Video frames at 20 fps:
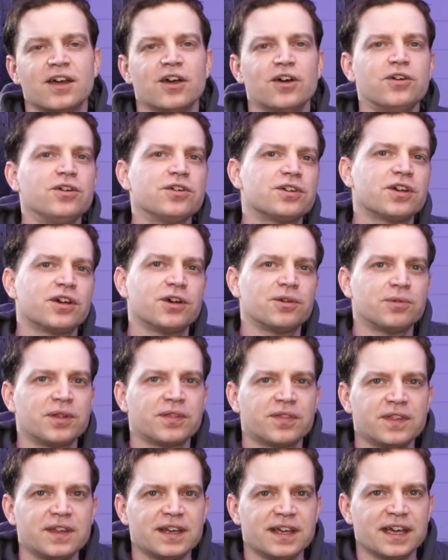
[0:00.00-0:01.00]
ergo
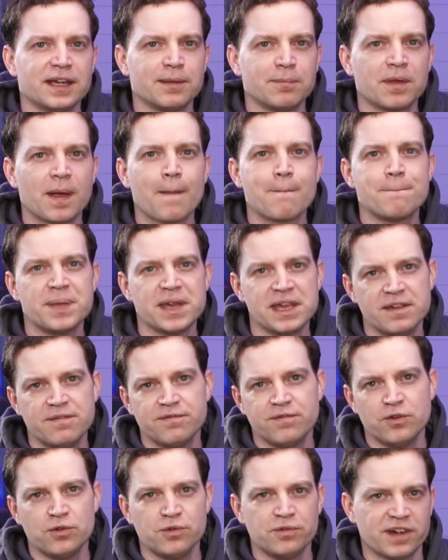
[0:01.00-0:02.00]
the name
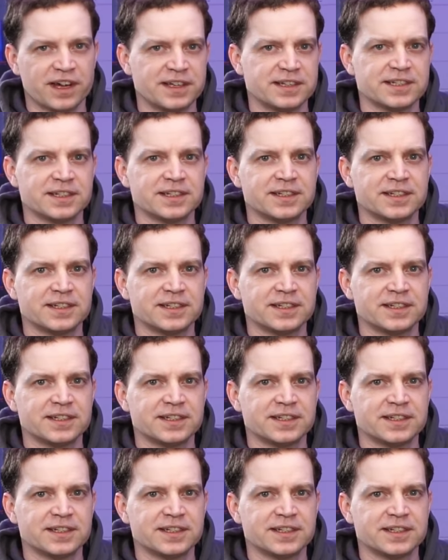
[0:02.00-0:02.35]
P480.